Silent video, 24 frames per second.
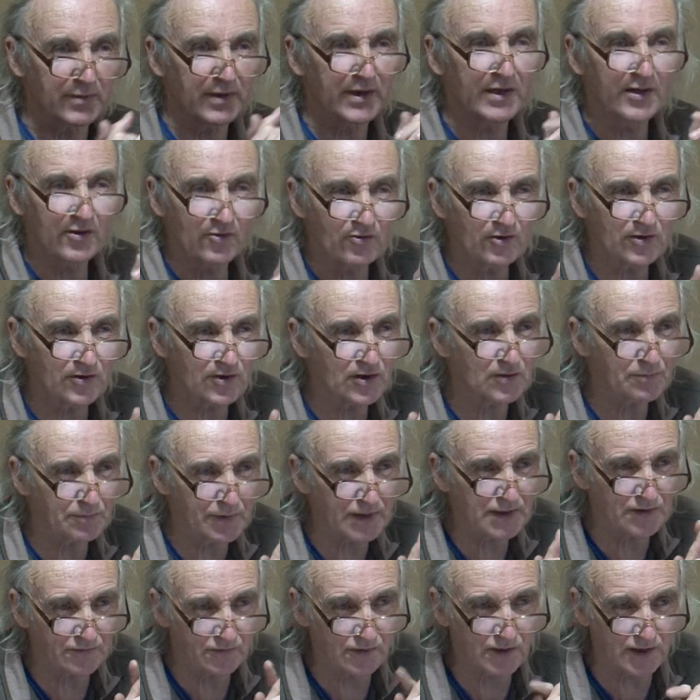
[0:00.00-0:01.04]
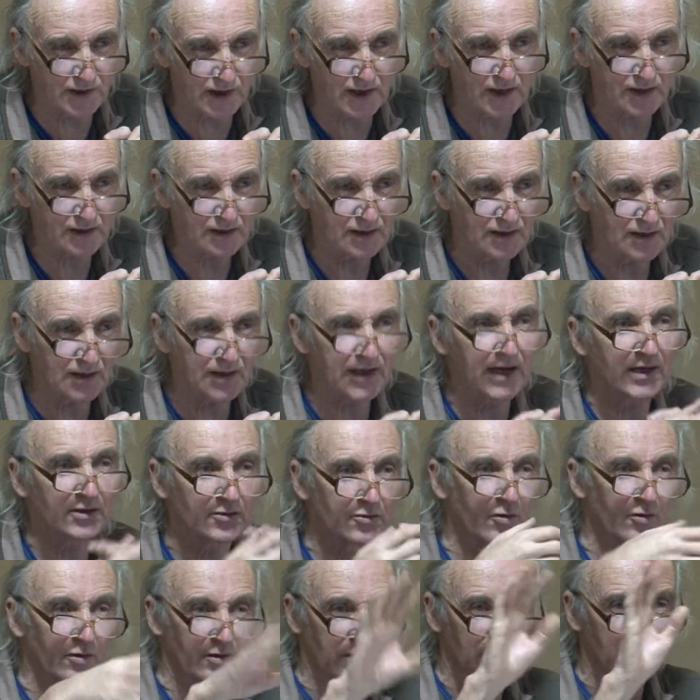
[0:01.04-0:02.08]
maybe hindrance is better for gek
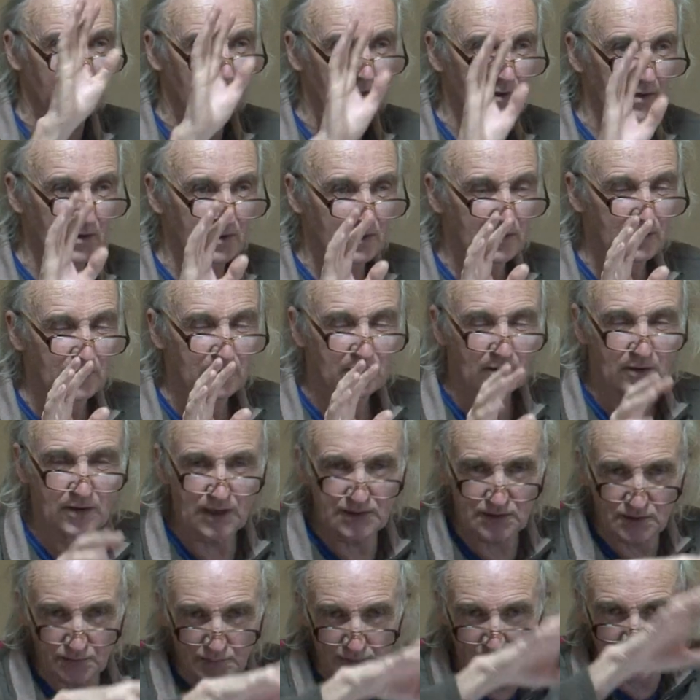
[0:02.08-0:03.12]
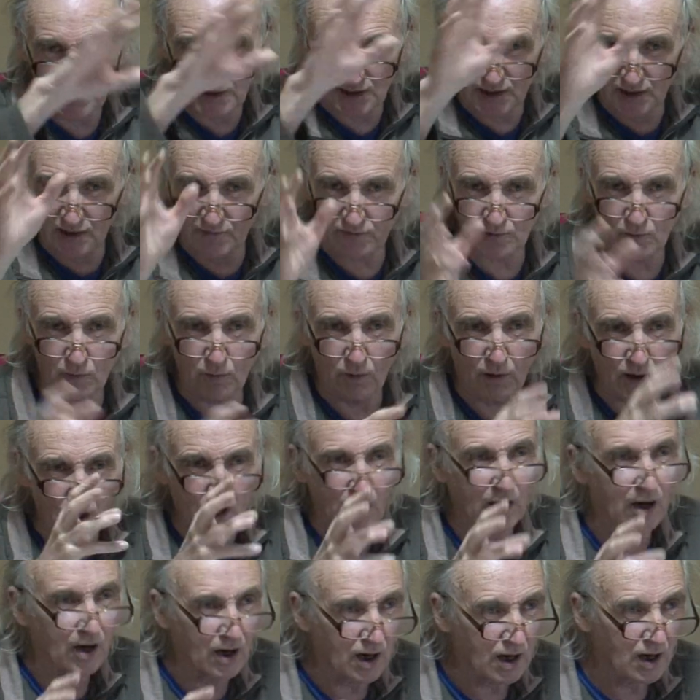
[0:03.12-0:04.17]
gektor at the beginning of a
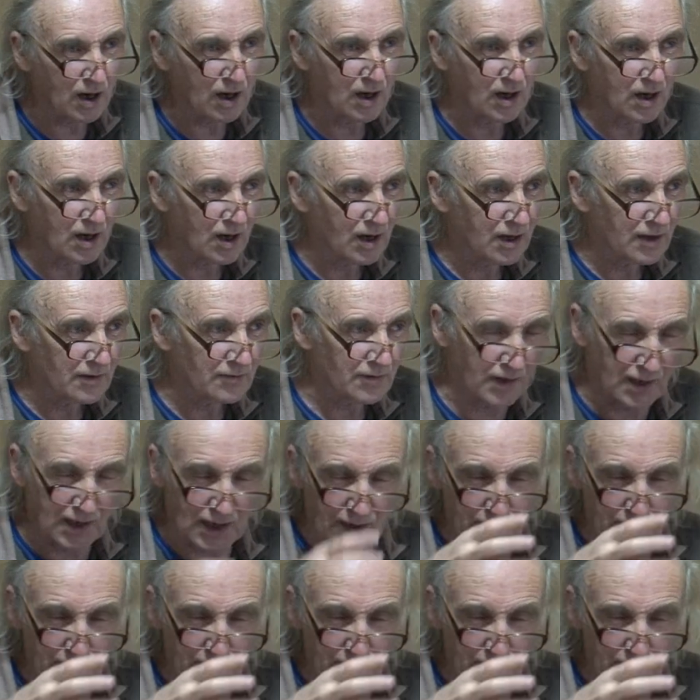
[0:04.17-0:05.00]
wang the